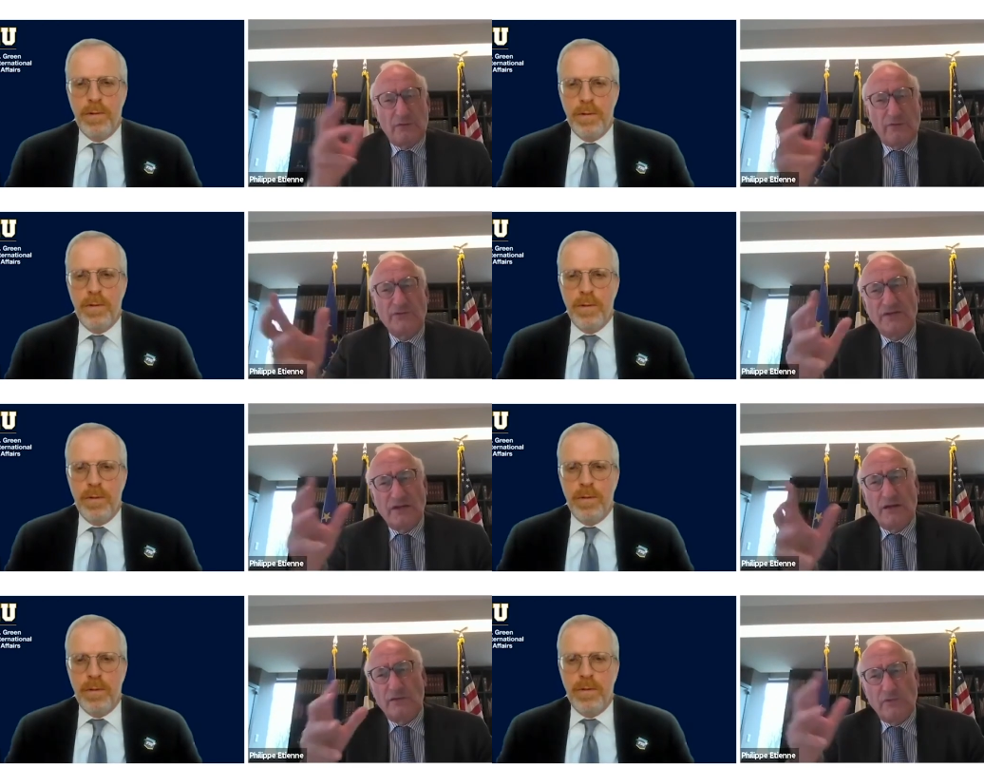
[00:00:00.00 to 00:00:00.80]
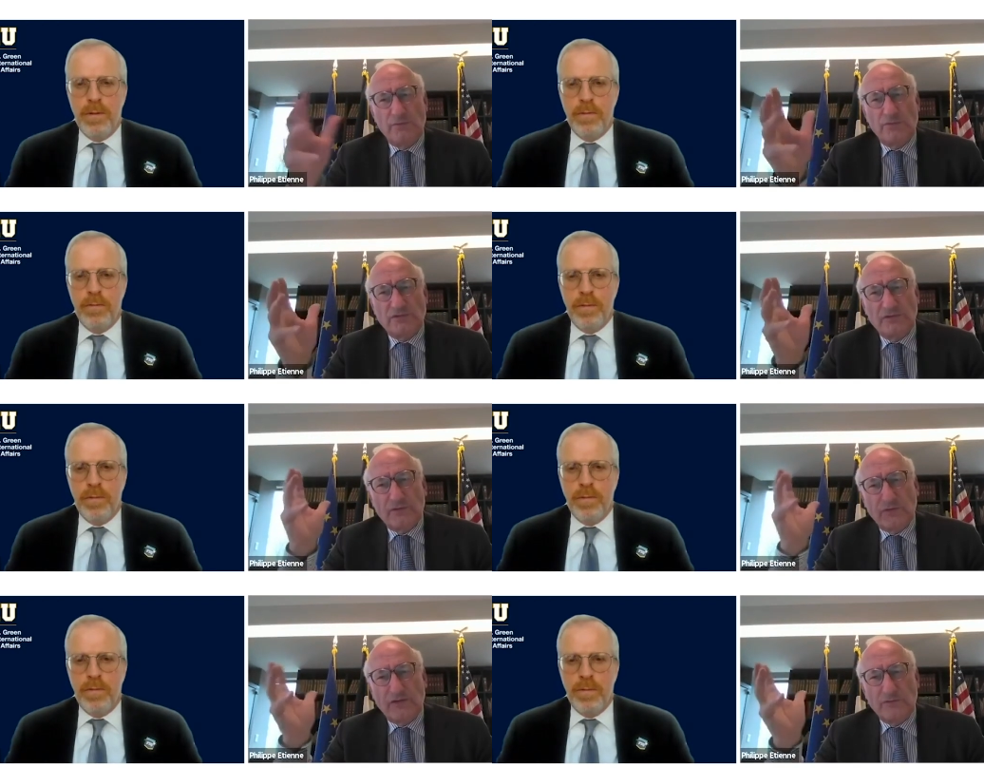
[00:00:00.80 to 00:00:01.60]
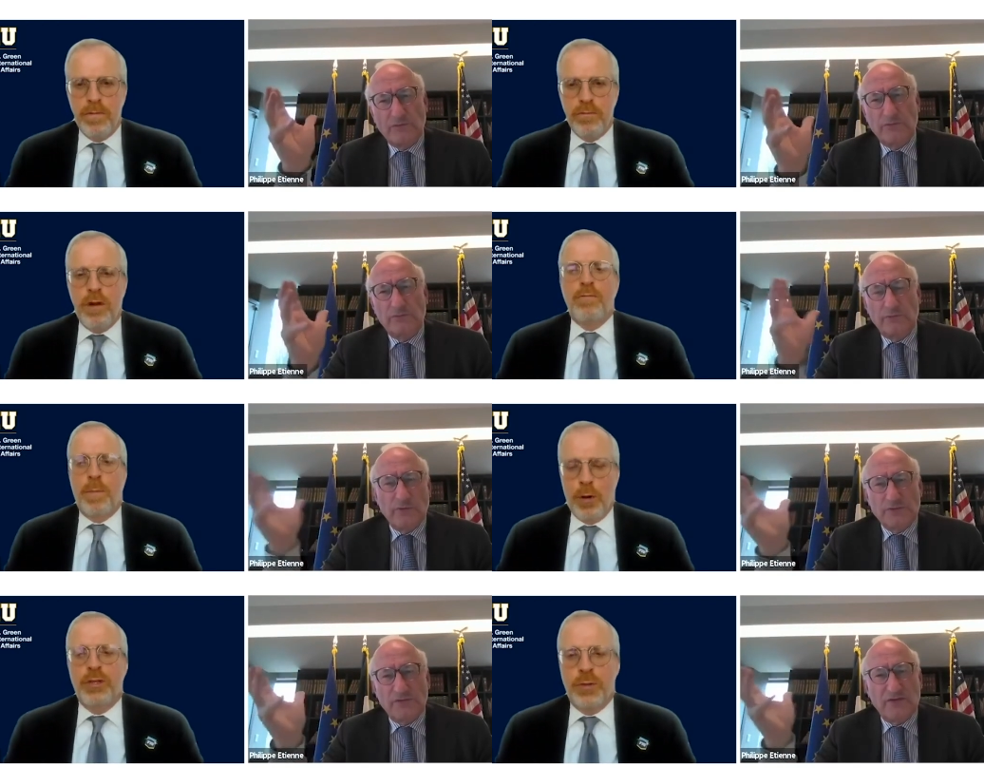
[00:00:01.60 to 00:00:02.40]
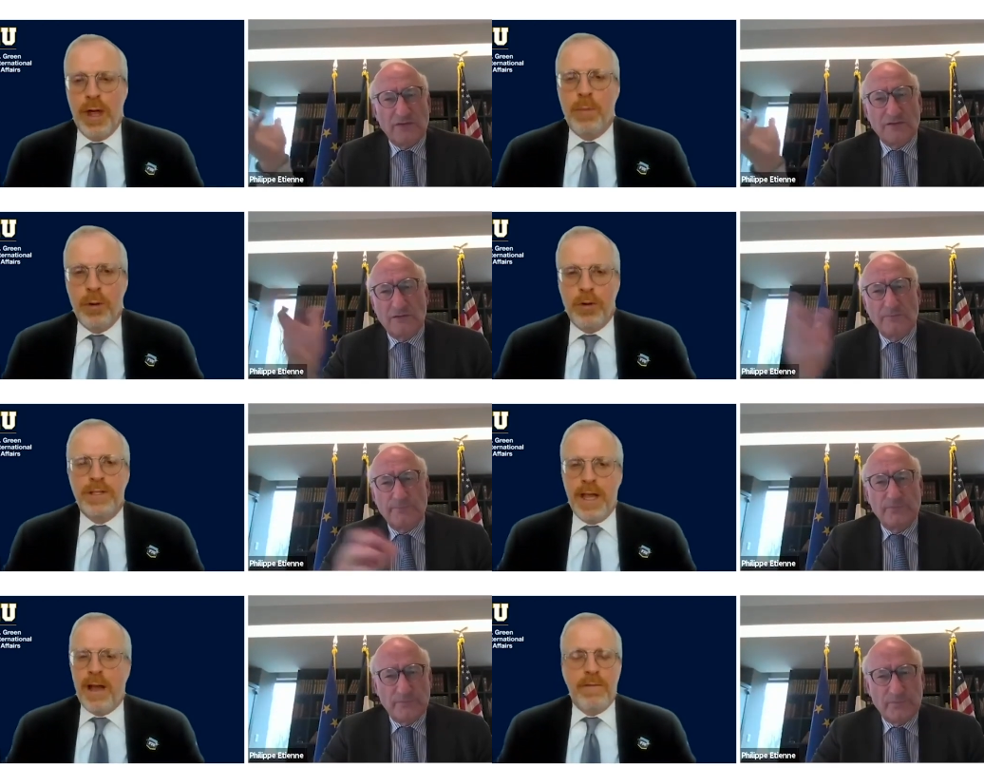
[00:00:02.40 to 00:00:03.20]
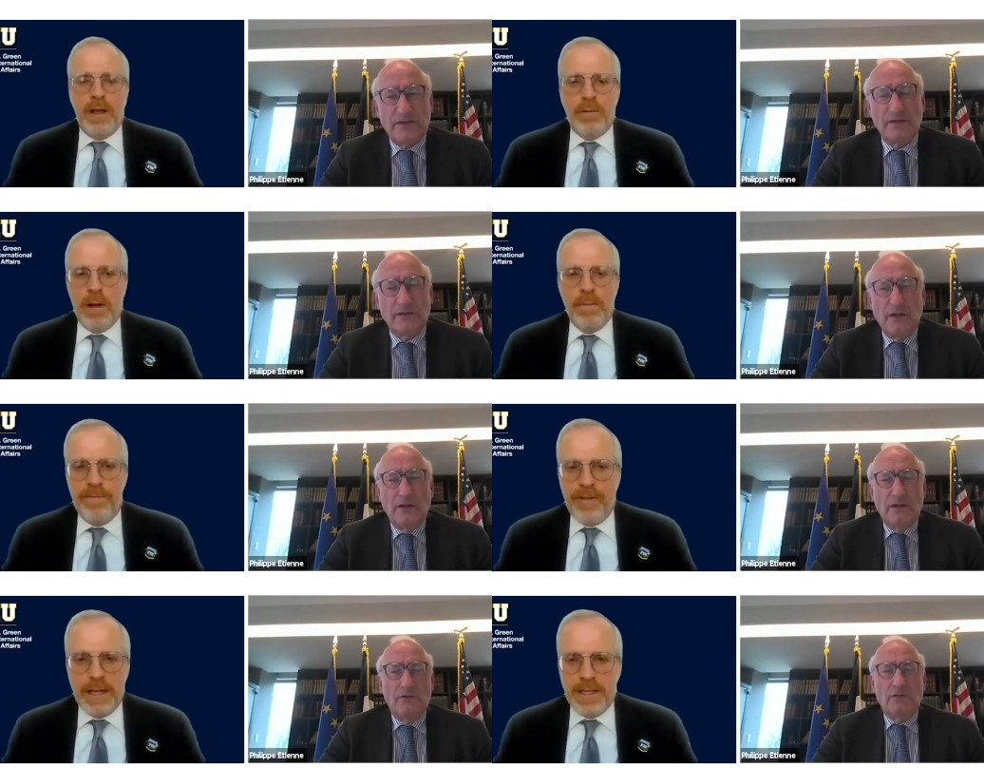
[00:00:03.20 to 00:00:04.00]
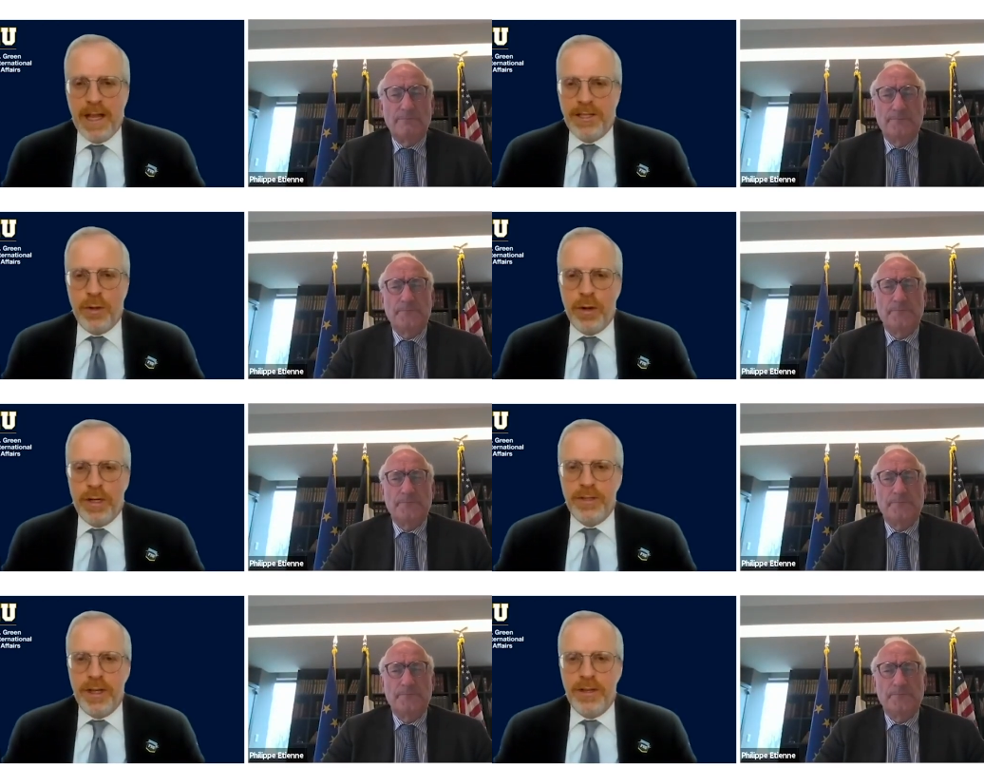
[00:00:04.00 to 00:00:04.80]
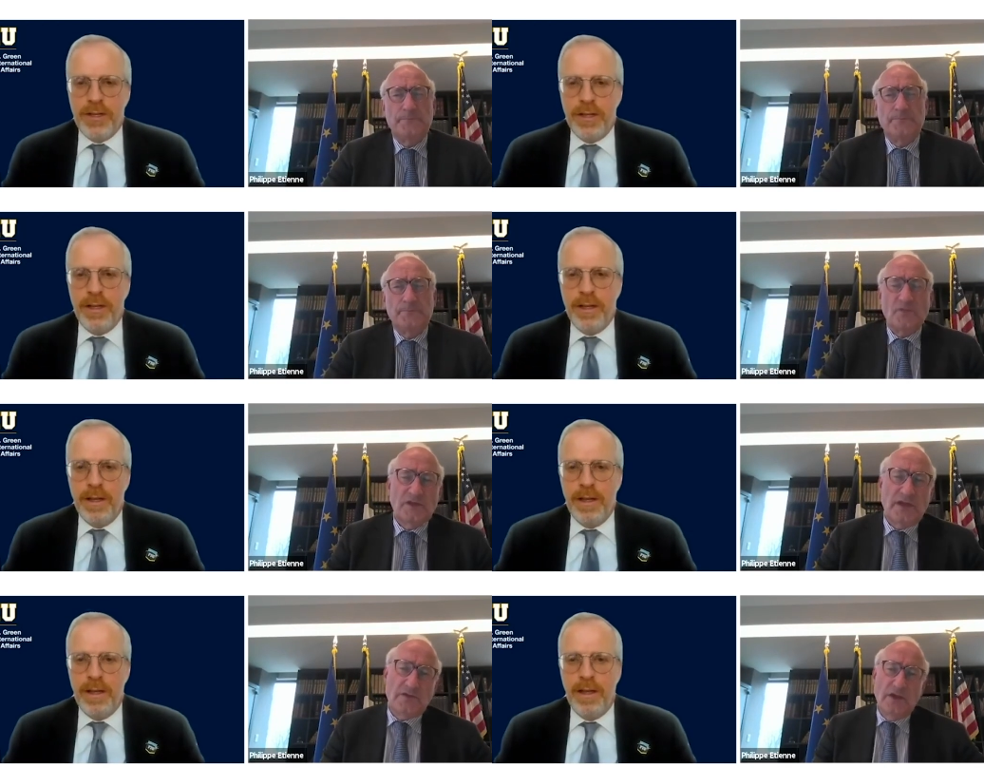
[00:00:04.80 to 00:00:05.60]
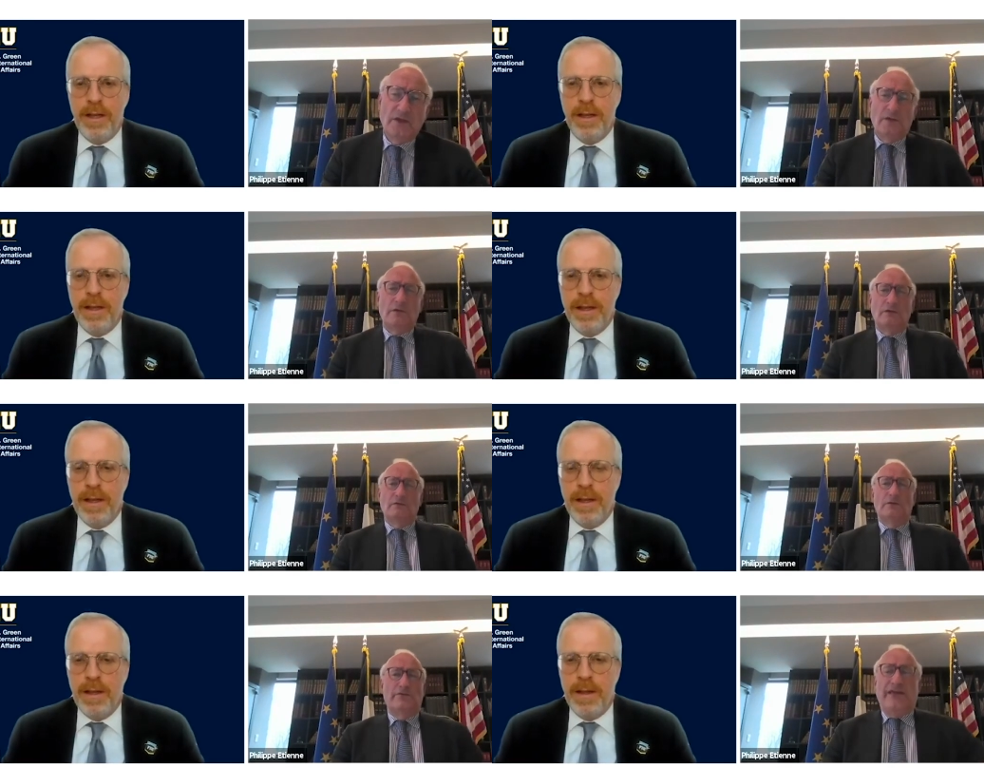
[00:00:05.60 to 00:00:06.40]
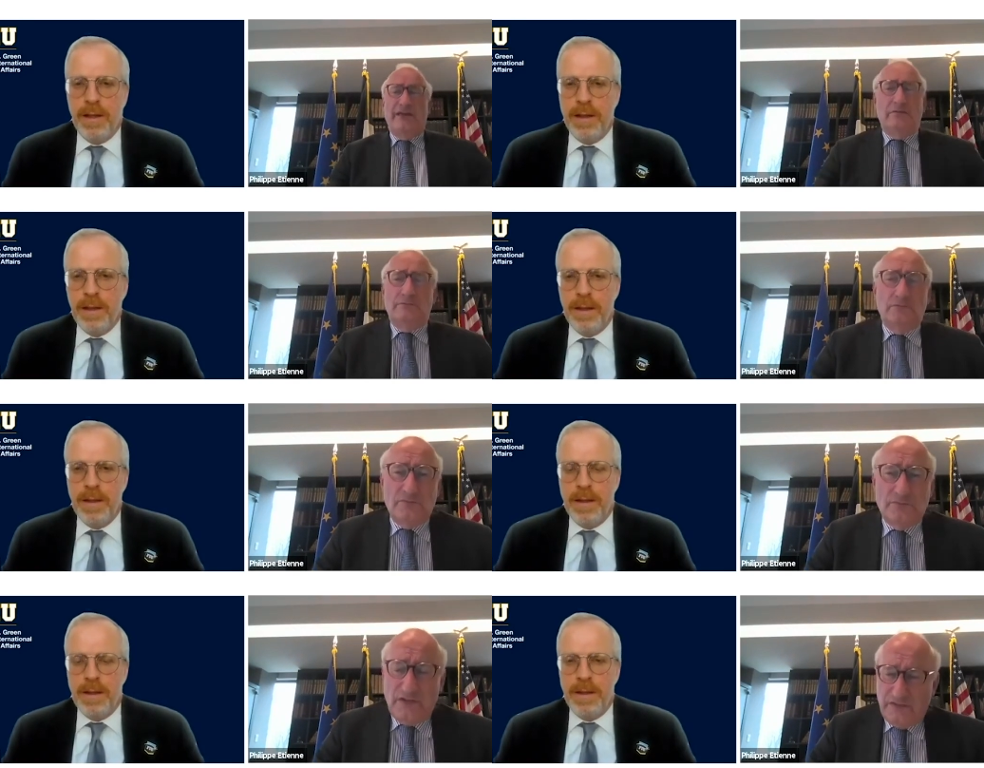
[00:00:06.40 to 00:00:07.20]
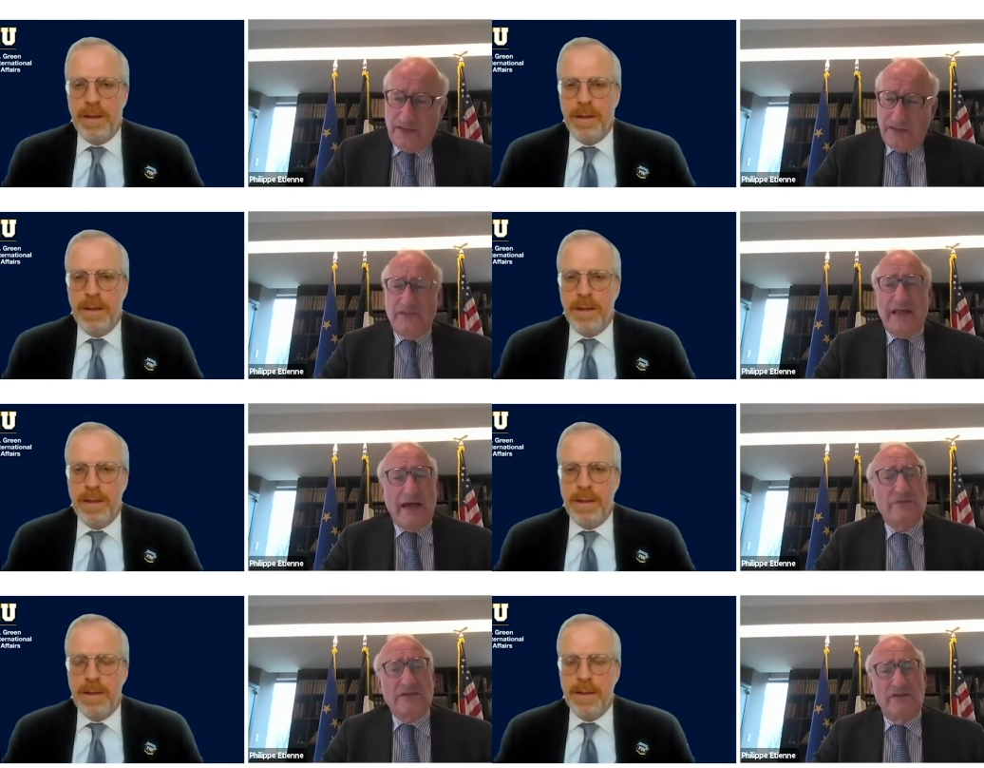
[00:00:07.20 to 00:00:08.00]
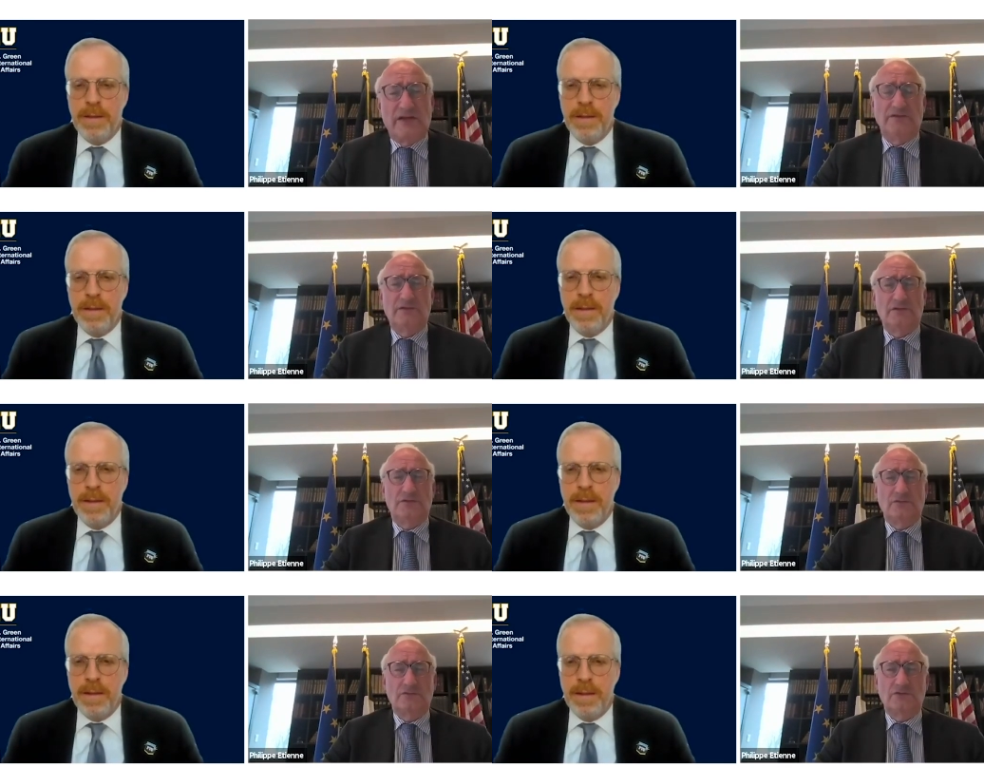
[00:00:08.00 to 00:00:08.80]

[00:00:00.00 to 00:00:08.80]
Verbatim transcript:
Speaker 1: Sans Frontières, Reporters Without Borders. Reporters Without
Speaker 2: Borders, yeah, fantastic organization.
Speaker 1: Yeah, they, they, they have decided to,